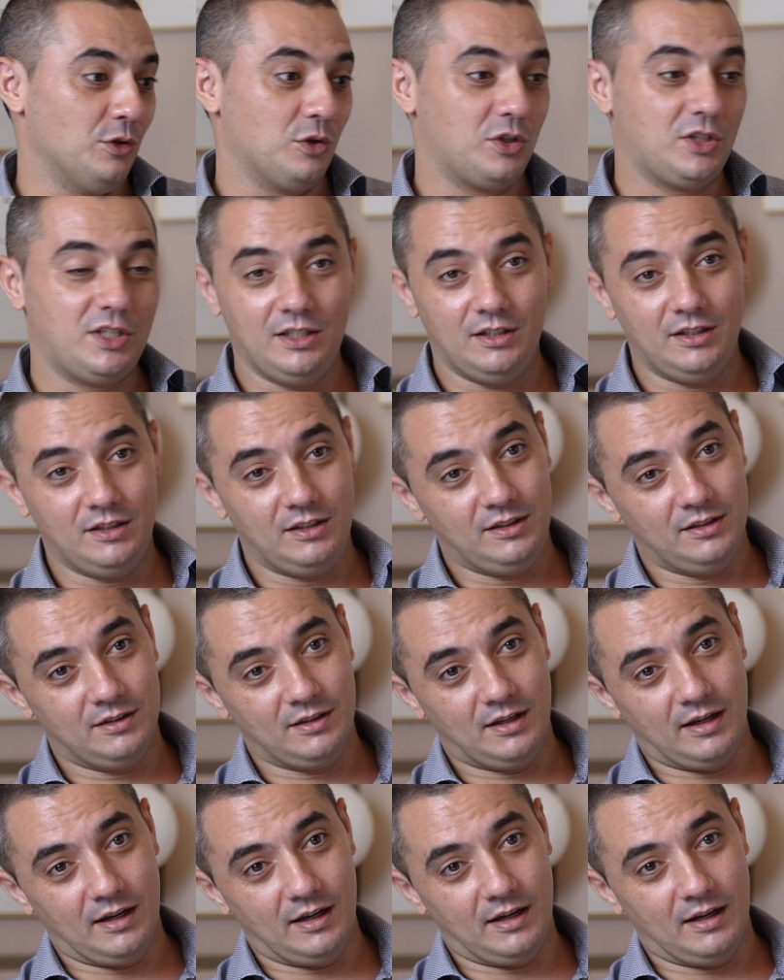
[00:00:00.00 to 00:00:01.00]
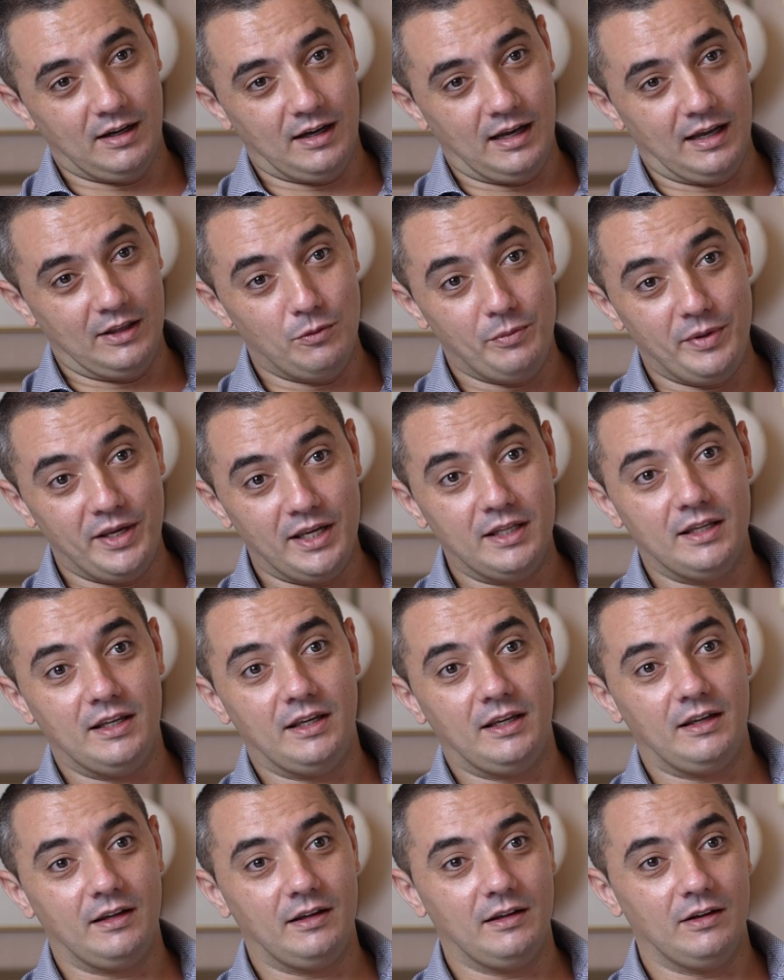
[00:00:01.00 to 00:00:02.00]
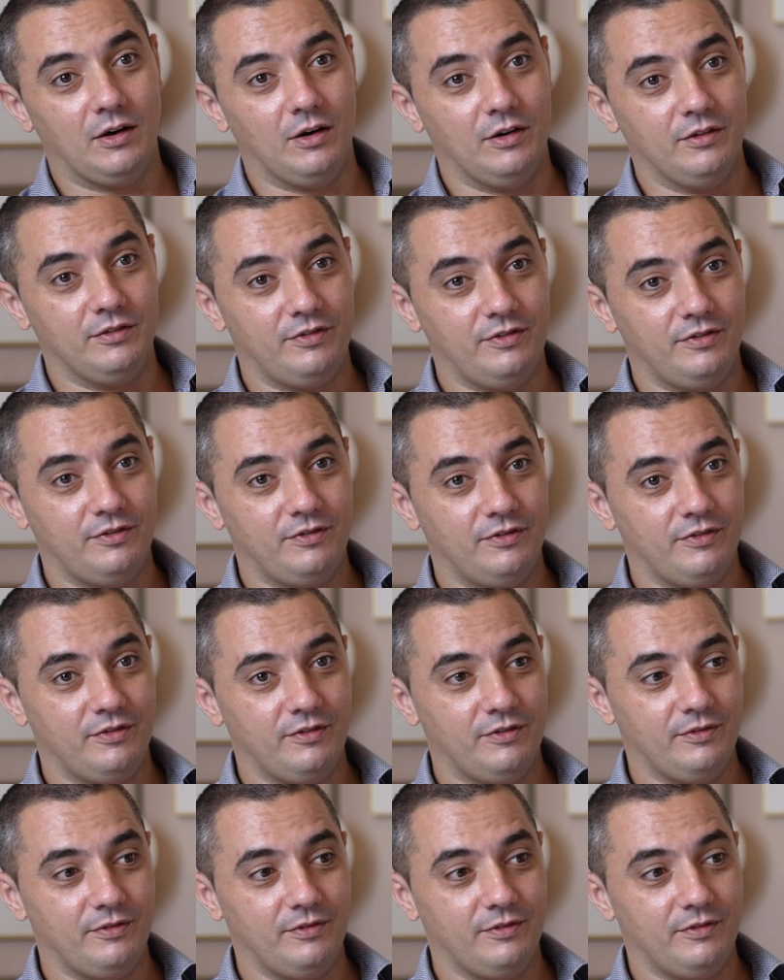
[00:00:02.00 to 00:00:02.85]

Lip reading: key and the beginning of